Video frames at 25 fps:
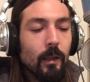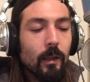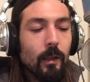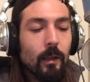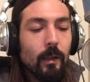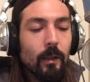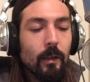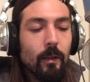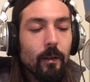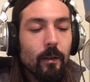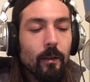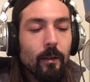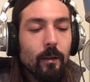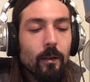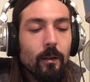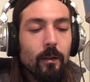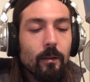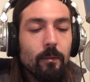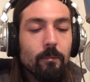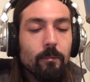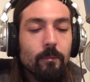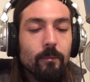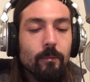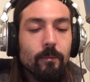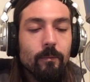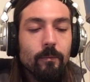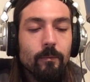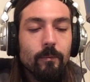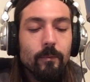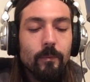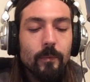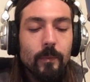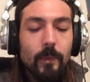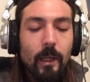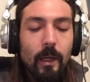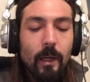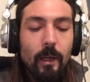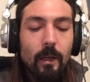And
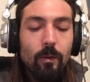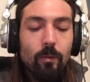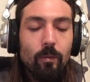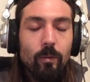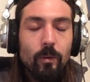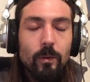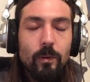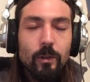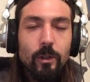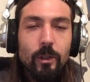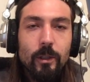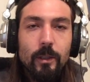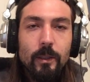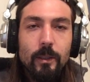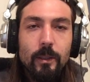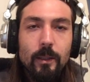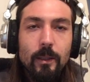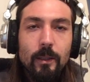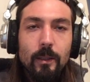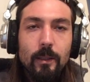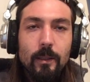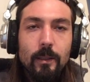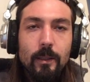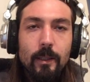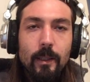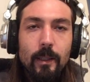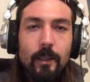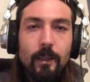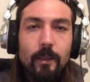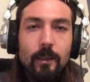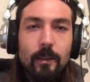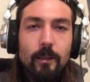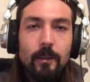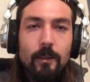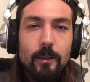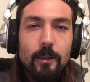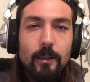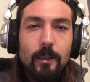yeah, we'll just take
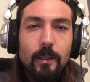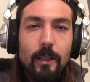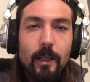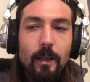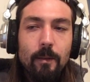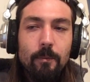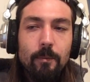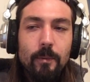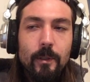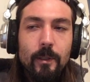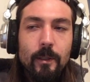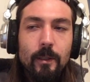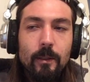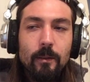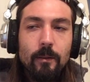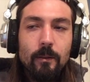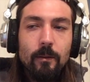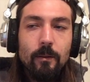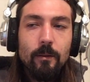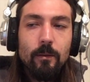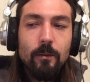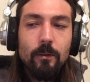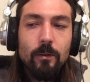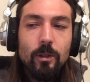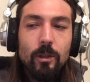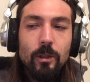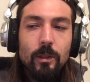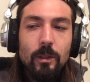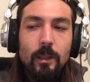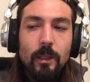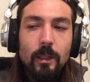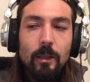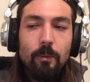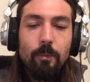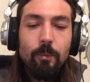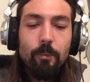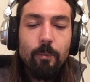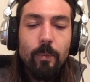these steps and just
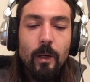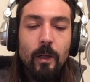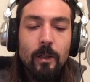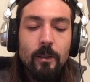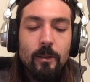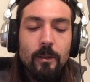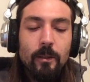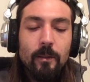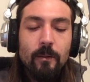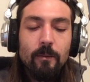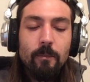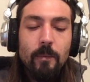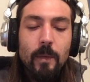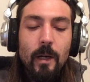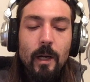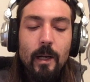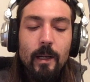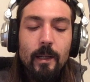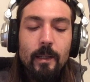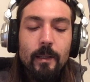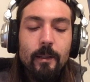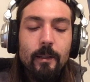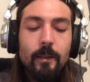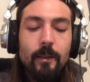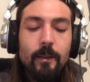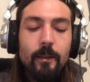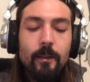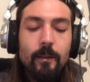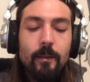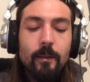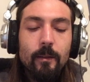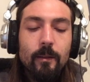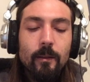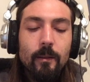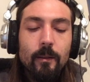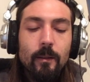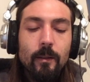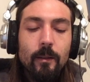keep a positive mind and
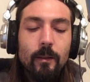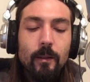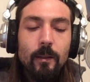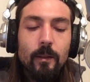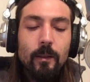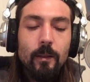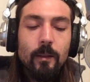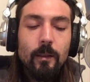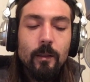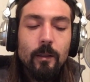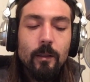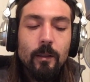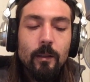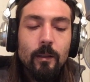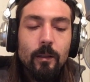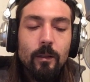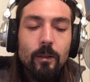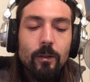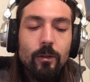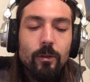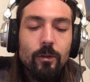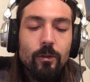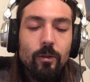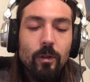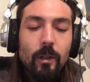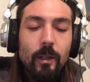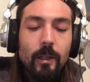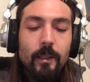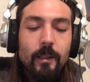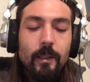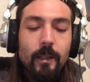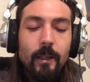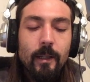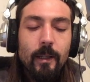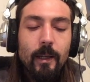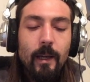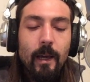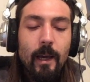just try and
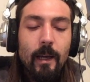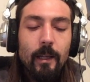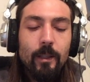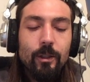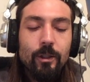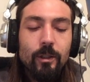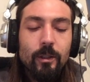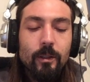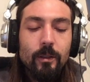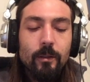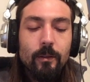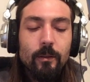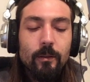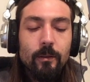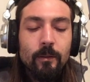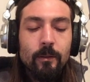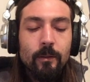take action.